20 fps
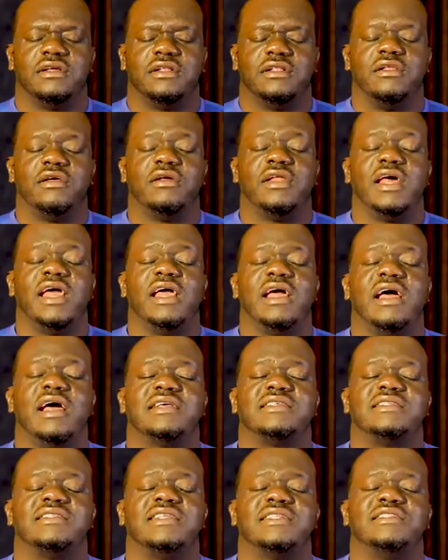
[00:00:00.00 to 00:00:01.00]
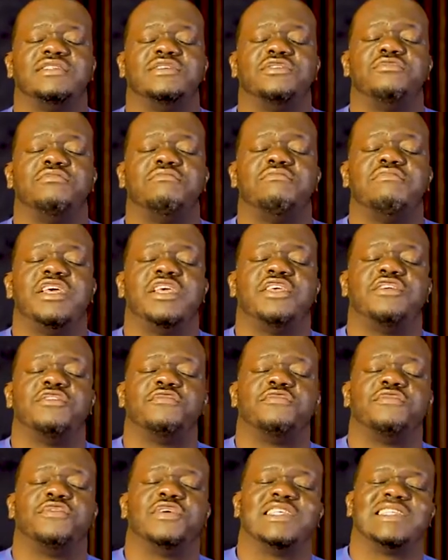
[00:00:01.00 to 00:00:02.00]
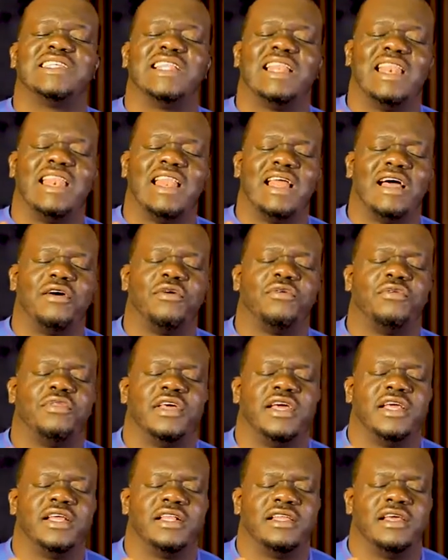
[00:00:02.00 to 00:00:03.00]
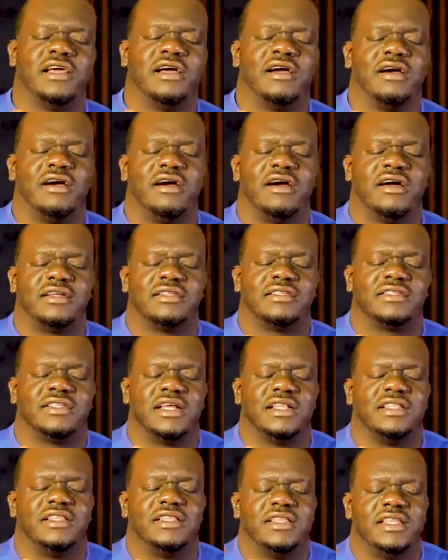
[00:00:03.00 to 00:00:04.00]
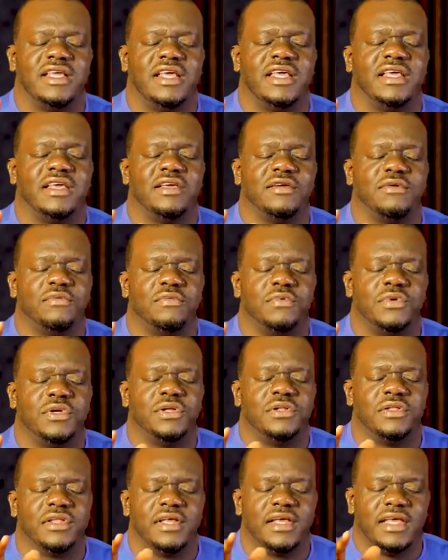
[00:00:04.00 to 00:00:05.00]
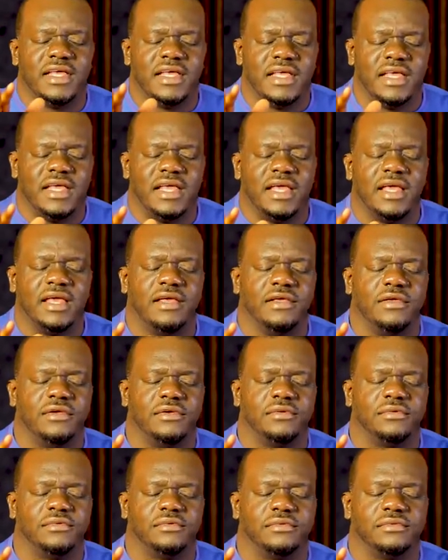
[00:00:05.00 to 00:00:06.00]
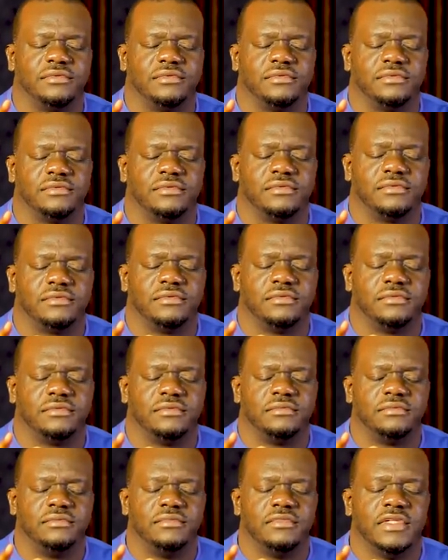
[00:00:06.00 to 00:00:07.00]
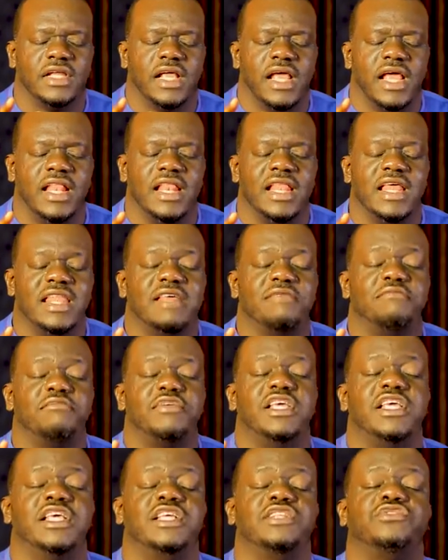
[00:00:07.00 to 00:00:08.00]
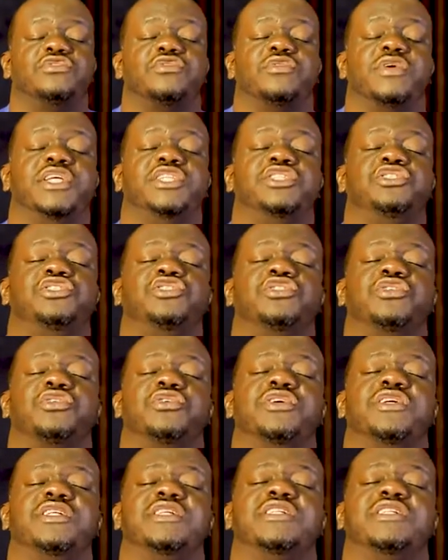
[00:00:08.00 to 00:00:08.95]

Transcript: Lord, I ask that you'll make your voice louder in their hearts, that they will hear you. And let them begin to enjoy